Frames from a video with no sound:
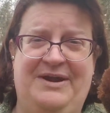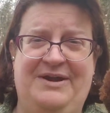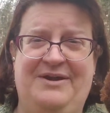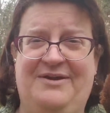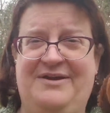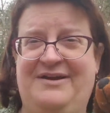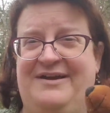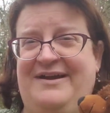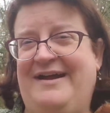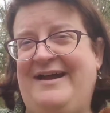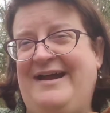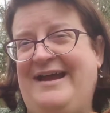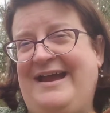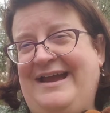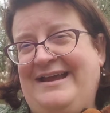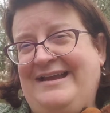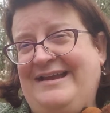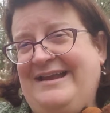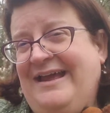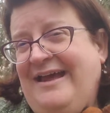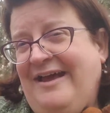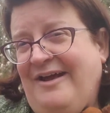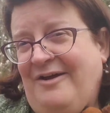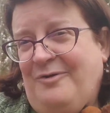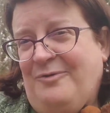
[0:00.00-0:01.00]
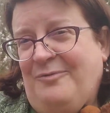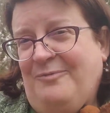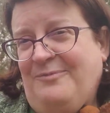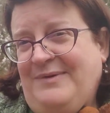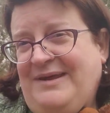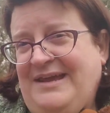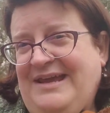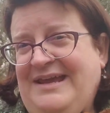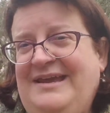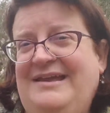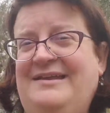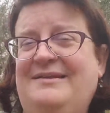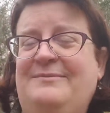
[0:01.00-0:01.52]
guide to help
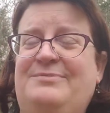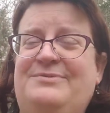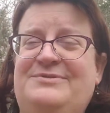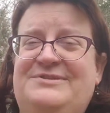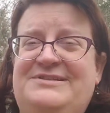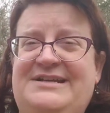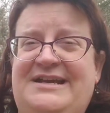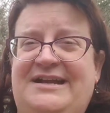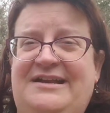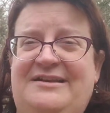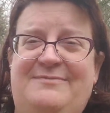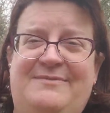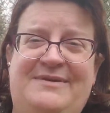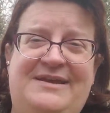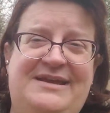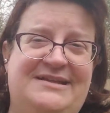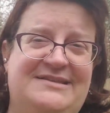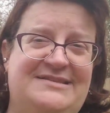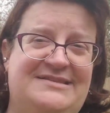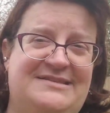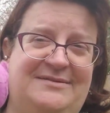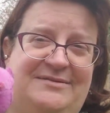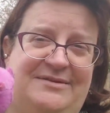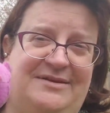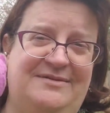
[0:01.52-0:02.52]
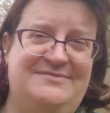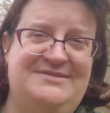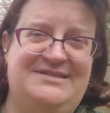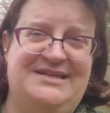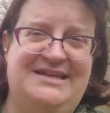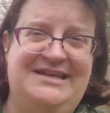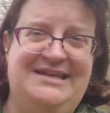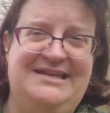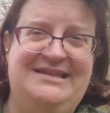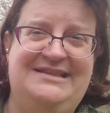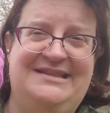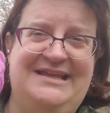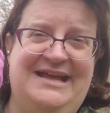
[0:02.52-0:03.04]
me and protect me, and sometimes I
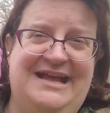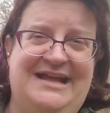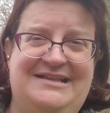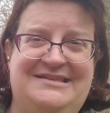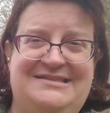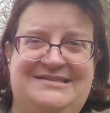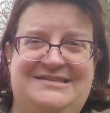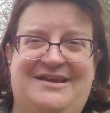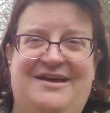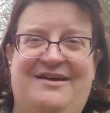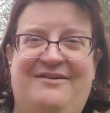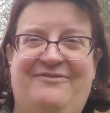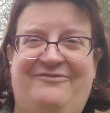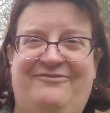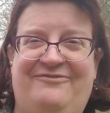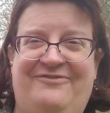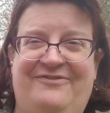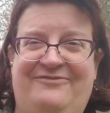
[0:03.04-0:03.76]
need that soft,